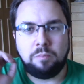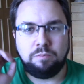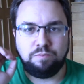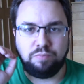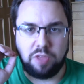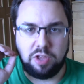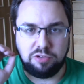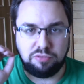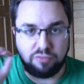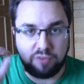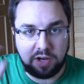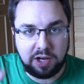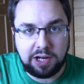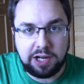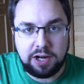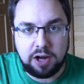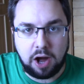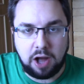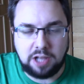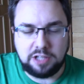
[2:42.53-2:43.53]
It's really
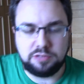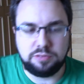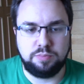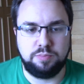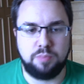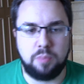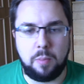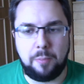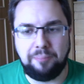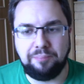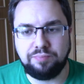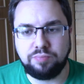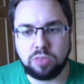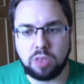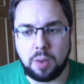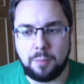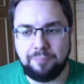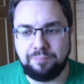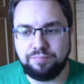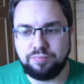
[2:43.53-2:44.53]
nice.
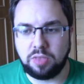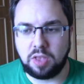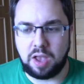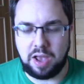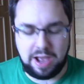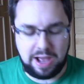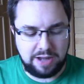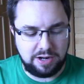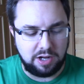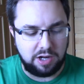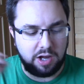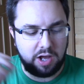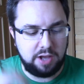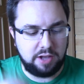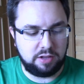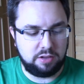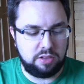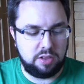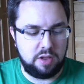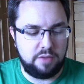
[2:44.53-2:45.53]
And I
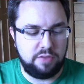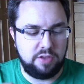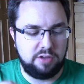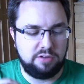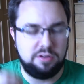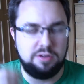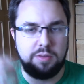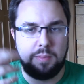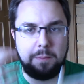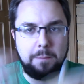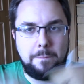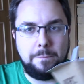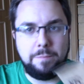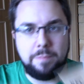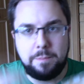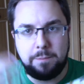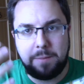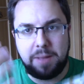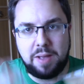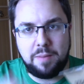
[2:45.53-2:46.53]
like that this is a
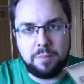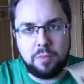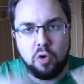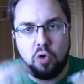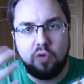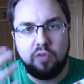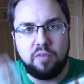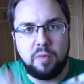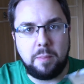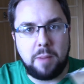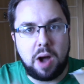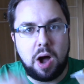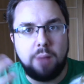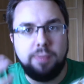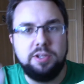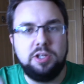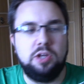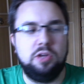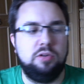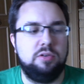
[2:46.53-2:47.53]
bit more of a
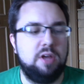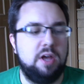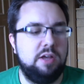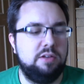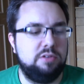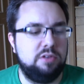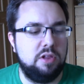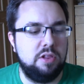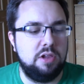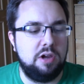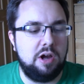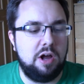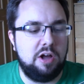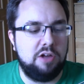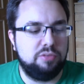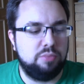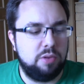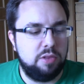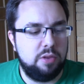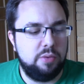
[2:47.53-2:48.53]
barbecue taste than the
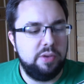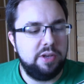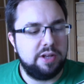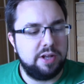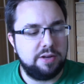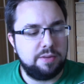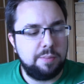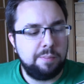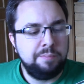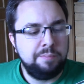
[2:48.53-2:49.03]
last one that we did.